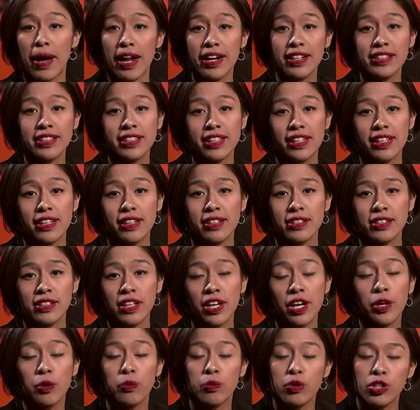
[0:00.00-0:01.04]
Palestinians
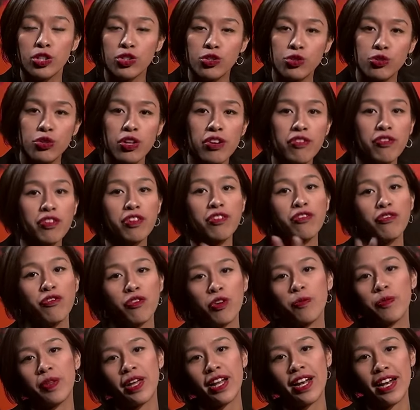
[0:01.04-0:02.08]
were driven
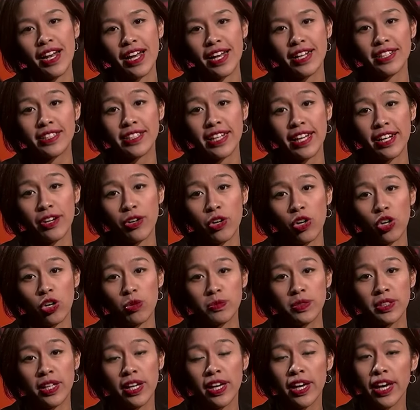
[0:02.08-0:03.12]
from their land and
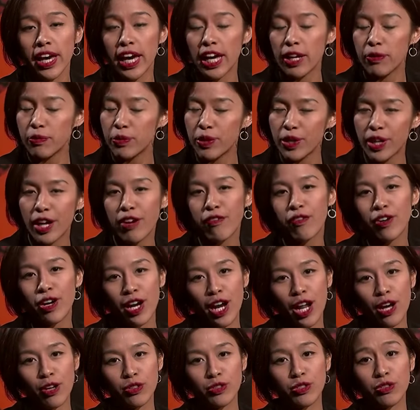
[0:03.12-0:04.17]
homes and were never
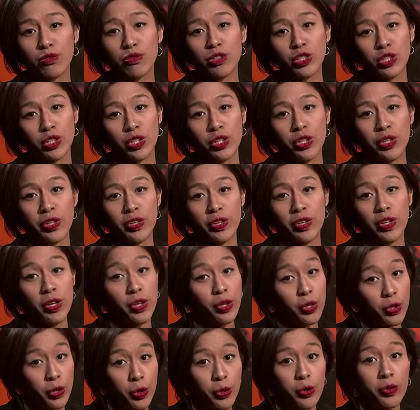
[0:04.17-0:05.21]
allowed to return,
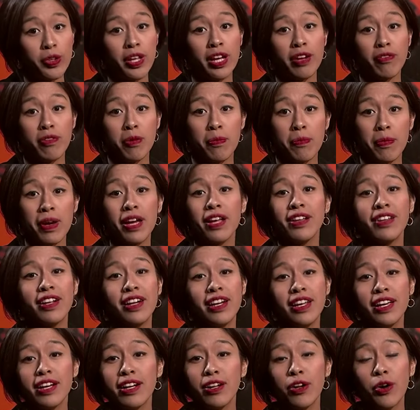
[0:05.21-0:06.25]
though they remain the
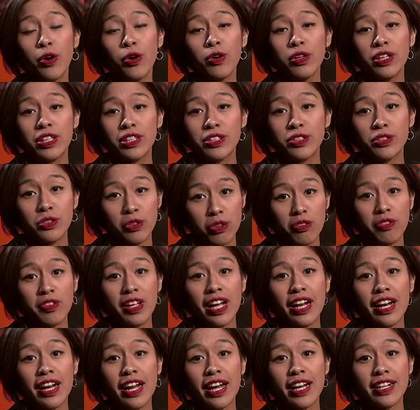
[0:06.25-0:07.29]
legal owners of
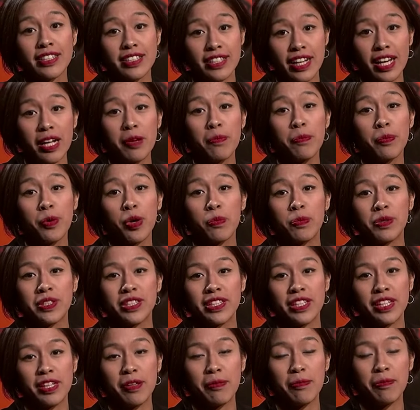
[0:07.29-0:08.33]
that land and property.